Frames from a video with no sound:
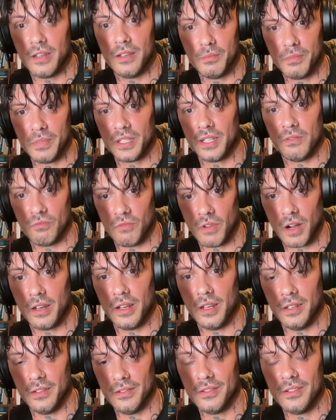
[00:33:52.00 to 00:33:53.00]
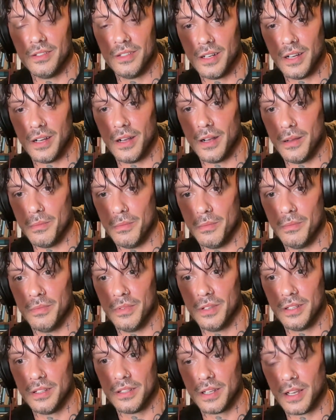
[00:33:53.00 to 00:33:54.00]
begin writing, and
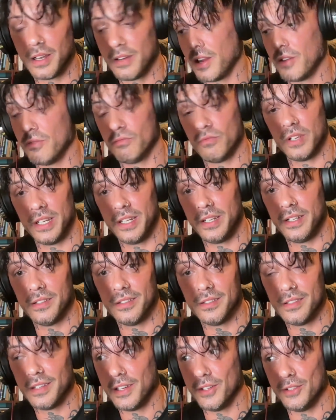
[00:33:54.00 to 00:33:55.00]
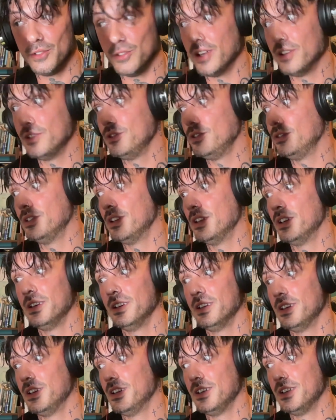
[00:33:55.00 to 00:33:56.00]
read and
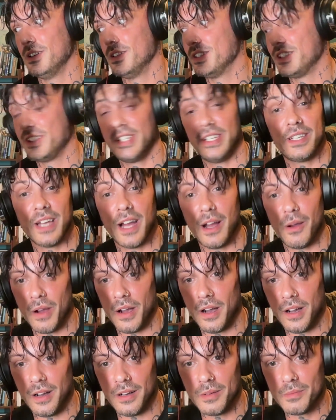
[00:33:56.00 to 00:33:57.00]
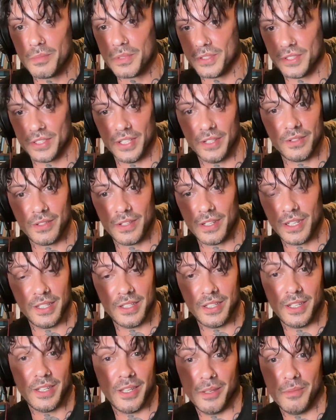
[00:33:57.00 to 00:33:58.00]
seek out art, because
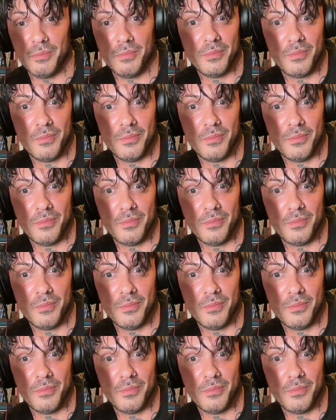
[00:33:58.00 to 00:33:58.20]
it's